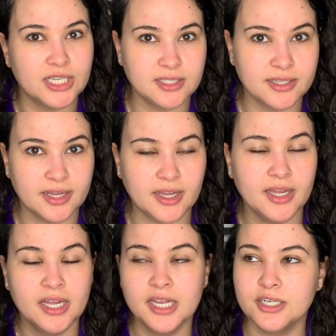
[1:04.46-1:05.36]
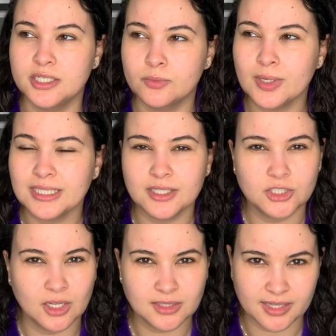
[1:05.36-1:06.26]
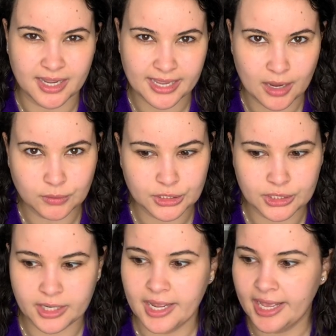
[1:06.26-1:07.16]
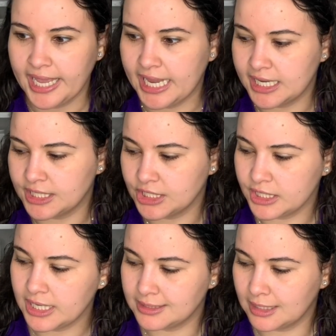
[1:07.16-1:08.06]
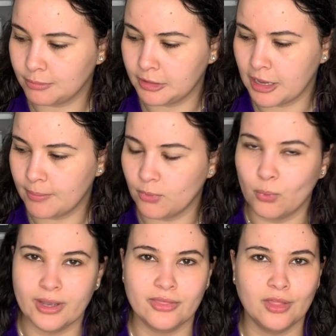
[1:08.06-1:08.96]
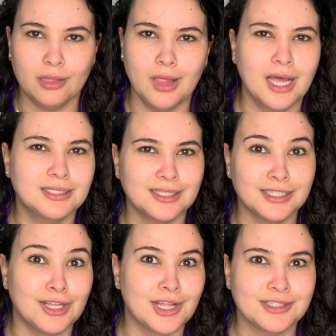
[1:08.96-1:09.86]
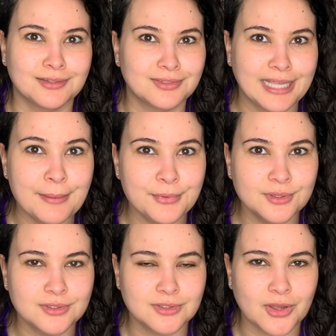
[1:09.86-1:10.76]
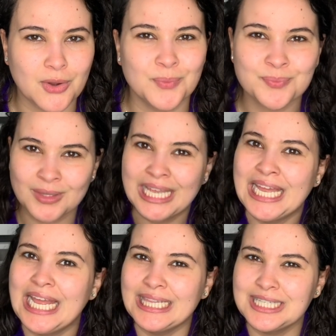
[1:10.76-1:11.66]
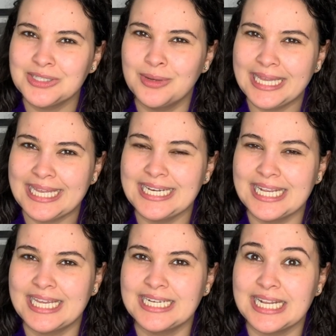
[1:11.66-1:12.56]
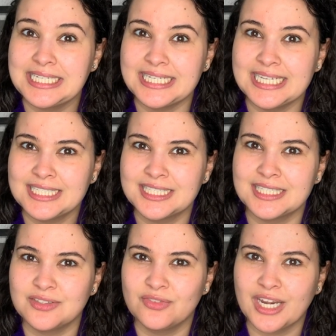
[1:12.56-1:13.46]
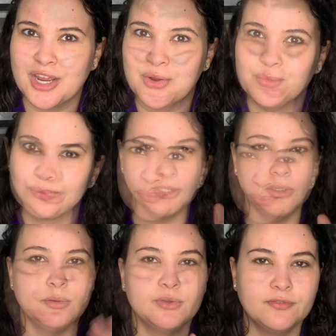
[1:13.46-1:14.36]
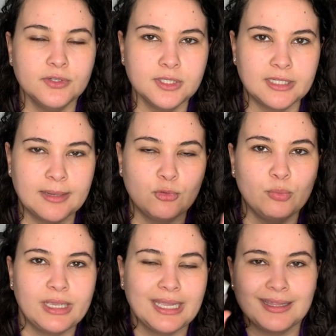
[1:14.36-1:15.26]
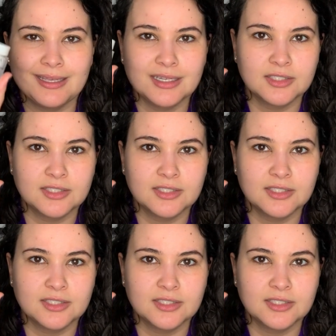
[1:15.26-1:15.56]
Jessica. She works at the Chantecaille counter and she has set me up with lots and lots of samples. So let's go ahead and dig into this video. So the first step will be the